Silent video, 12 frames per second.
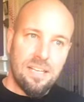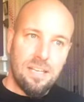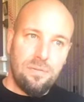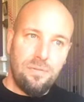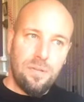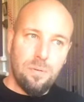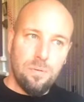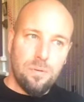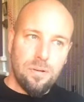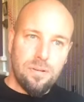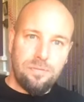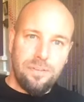If you
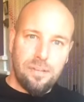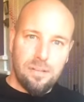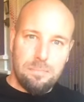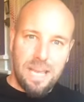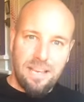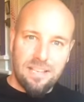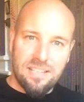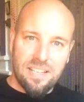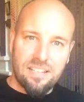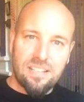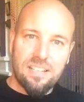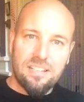were to feel amazing
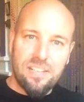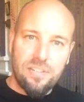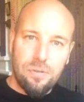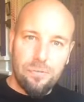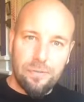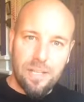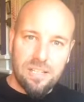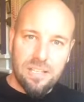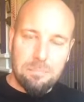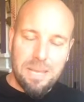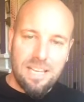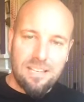and to continue feeling
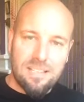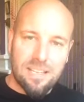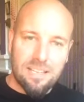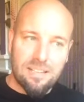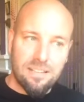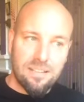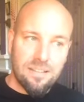amazing,